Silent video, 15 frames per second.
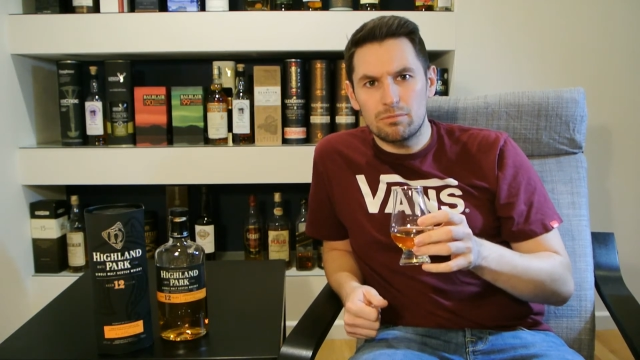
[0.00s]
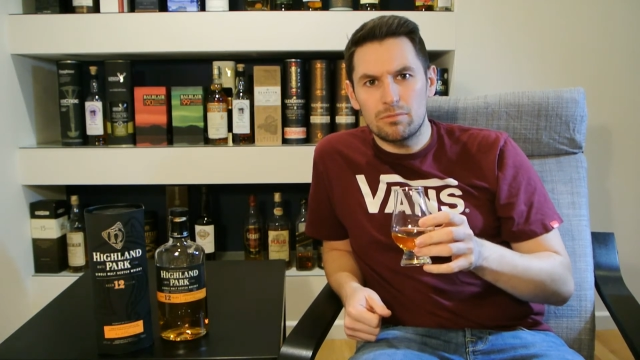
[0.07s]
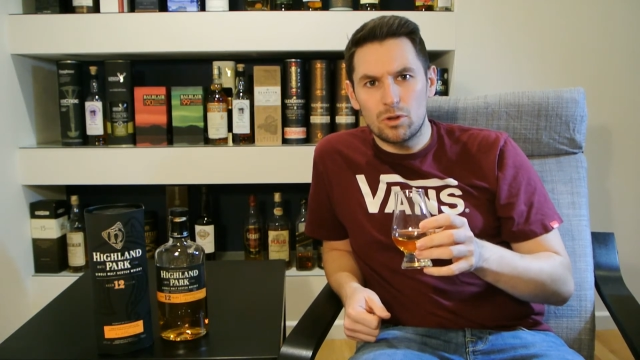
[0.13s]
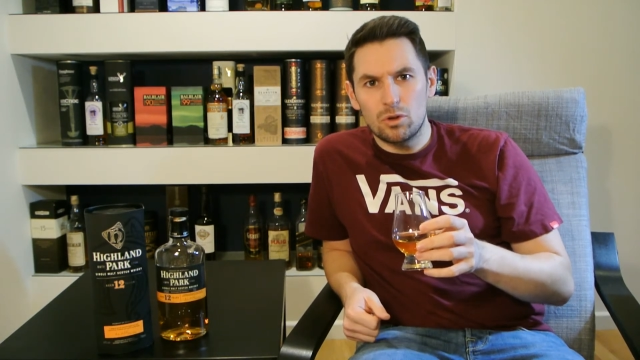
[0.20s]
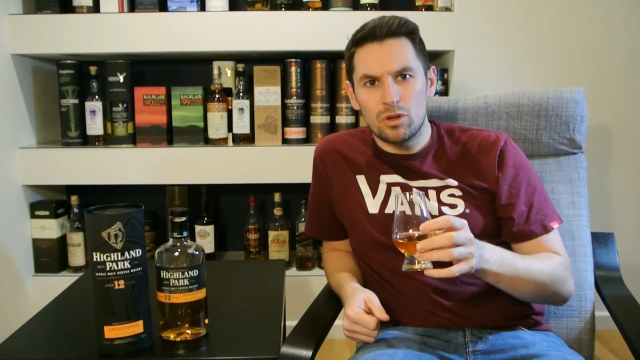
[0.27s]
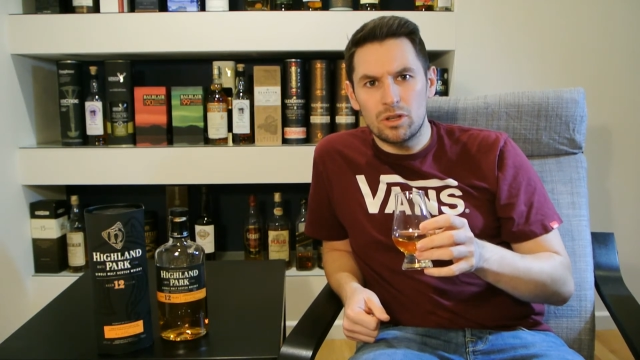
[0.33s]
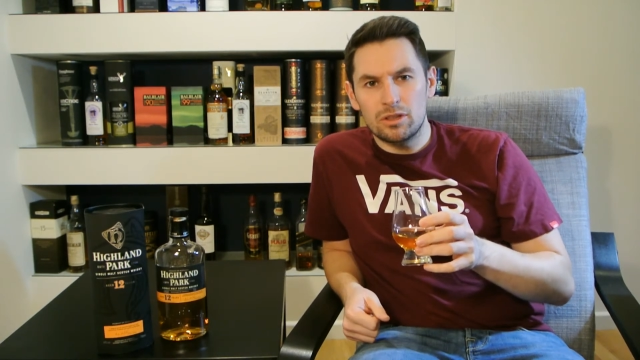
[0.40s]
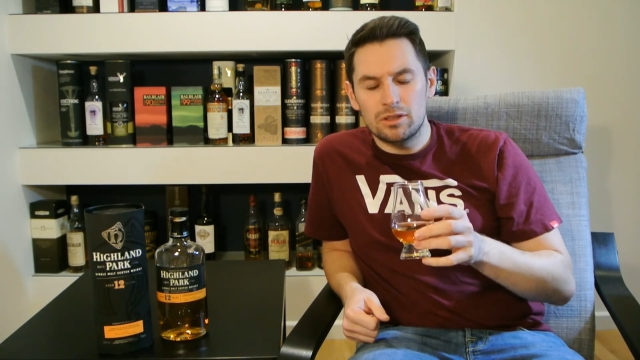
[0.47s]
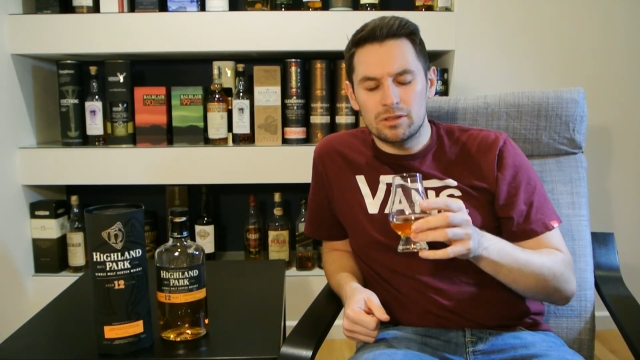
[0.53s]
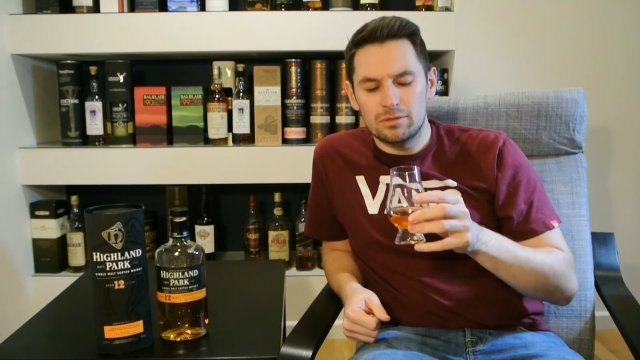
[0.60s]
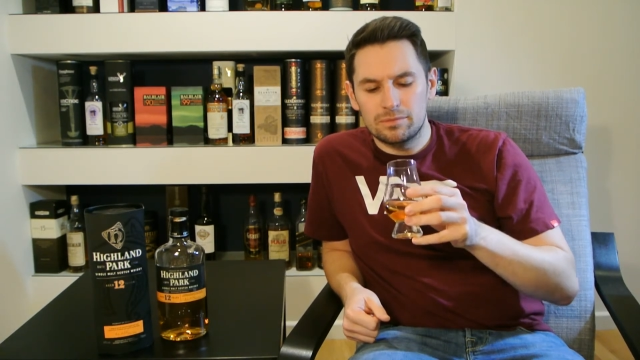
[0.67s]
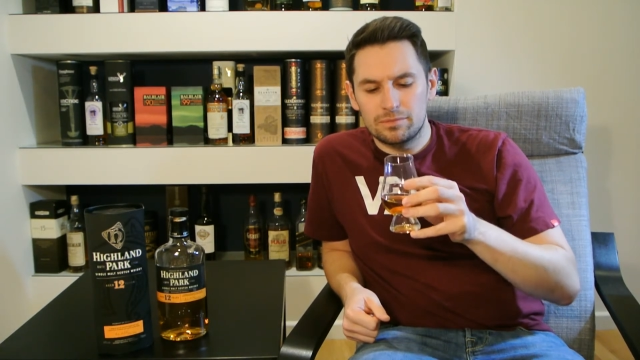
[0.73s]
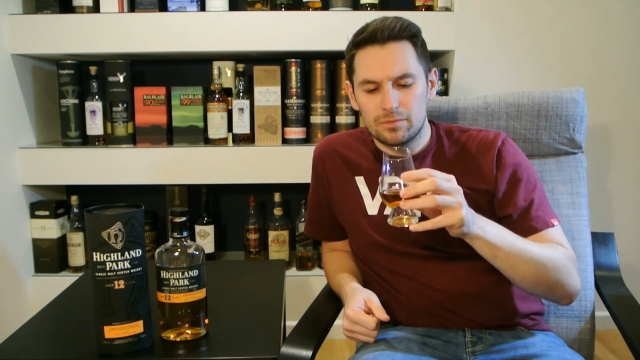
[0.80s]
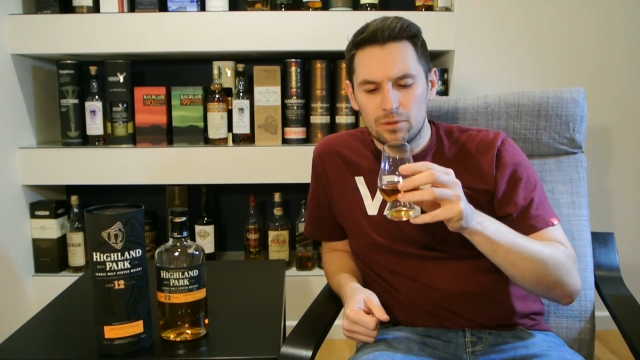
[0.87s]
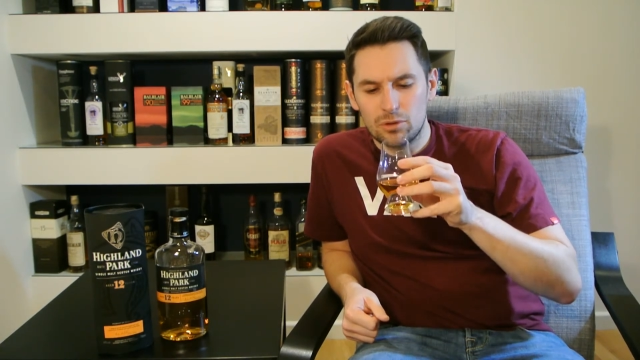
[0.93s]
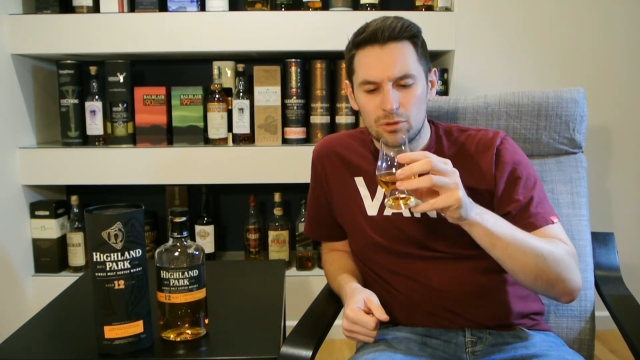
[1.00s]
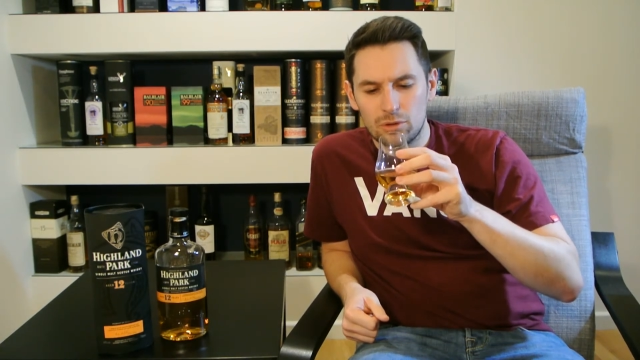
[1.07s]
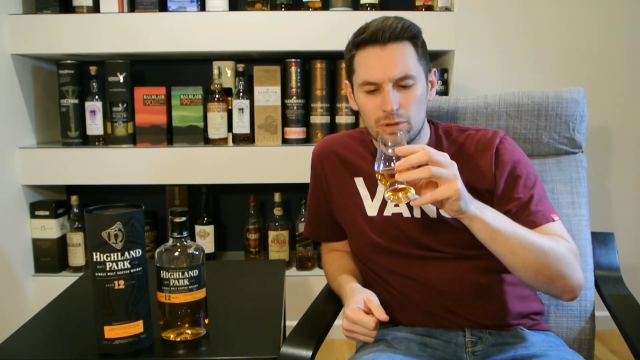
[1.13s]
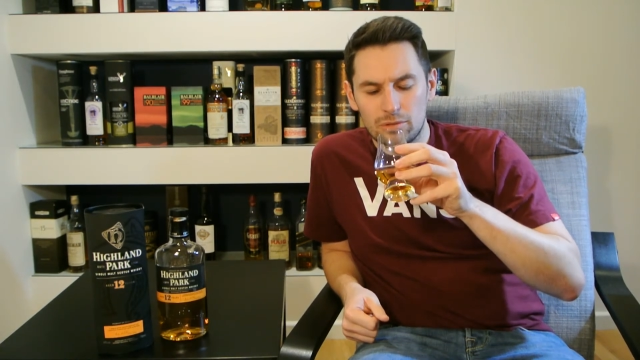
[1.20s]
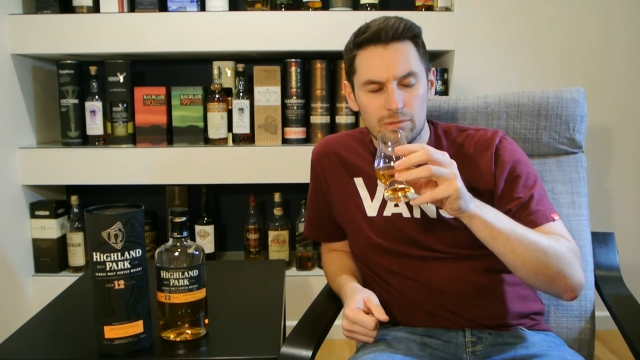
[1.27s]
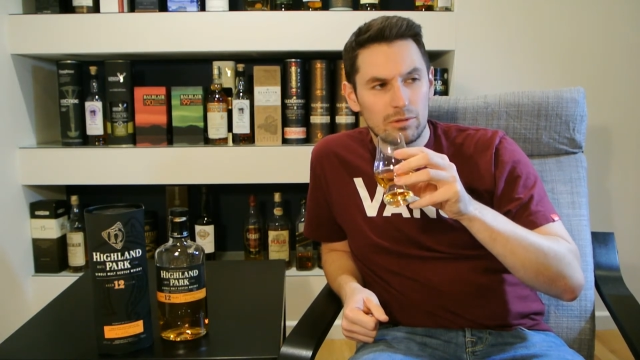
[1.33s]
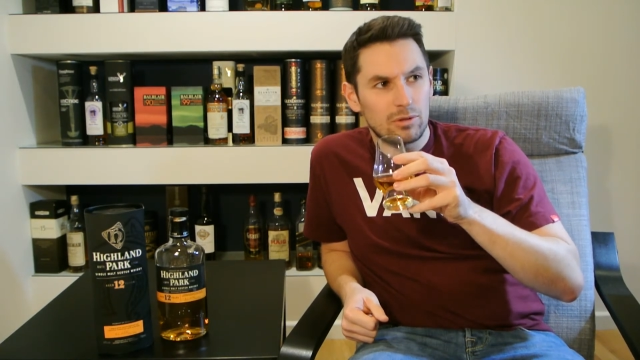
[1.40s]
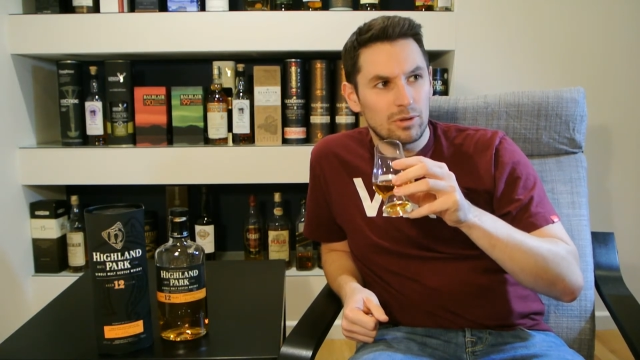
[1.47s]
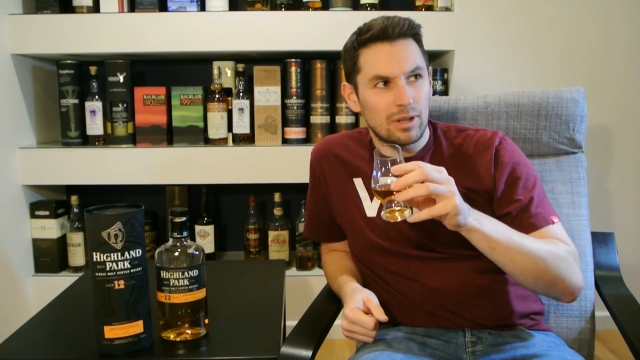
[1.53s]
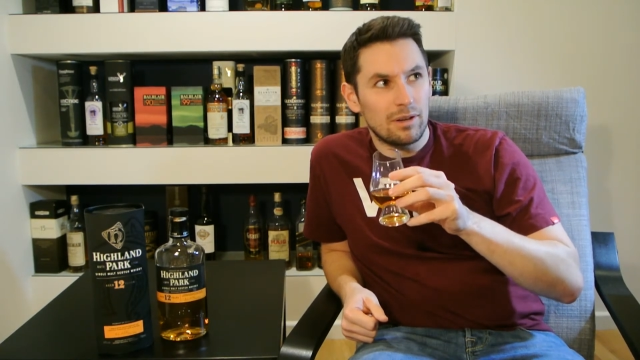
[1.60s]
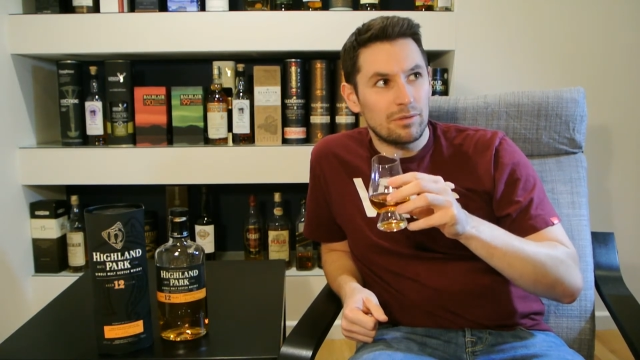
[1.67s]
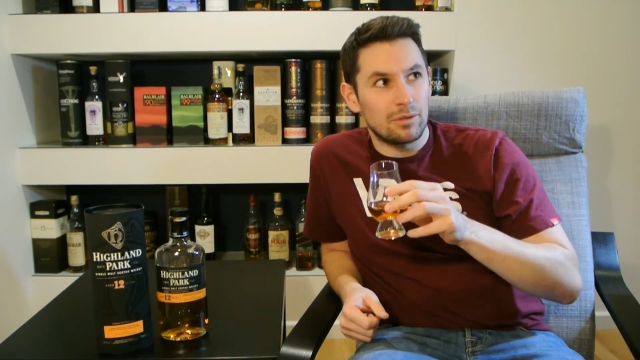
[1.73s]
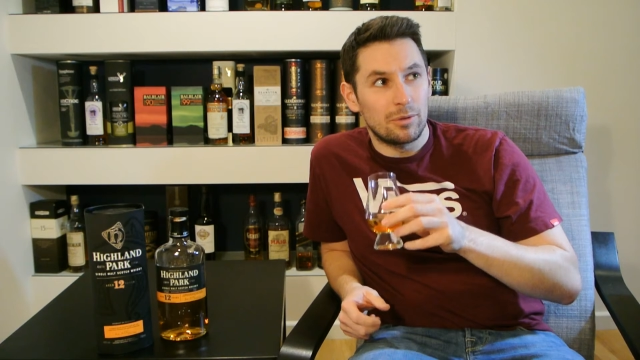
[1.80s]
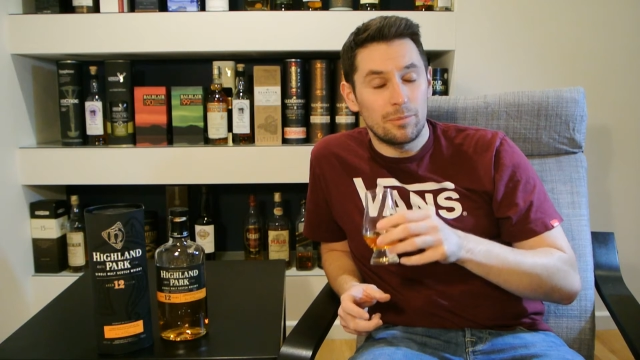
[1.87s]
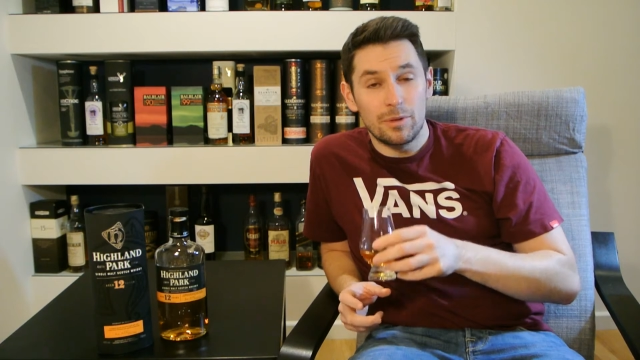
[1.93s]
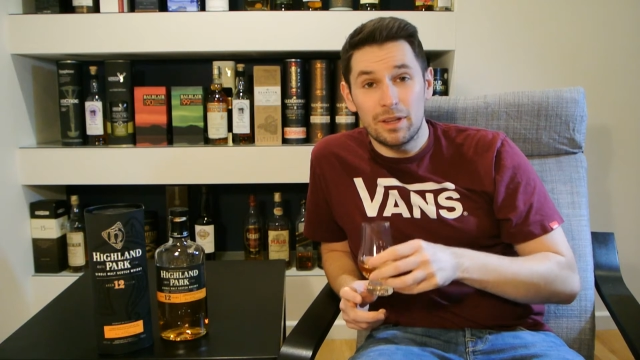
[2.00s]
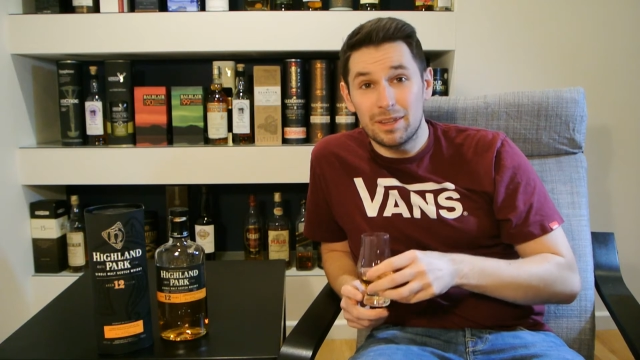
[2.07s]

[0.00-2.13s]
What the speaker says: good on you. Good effort.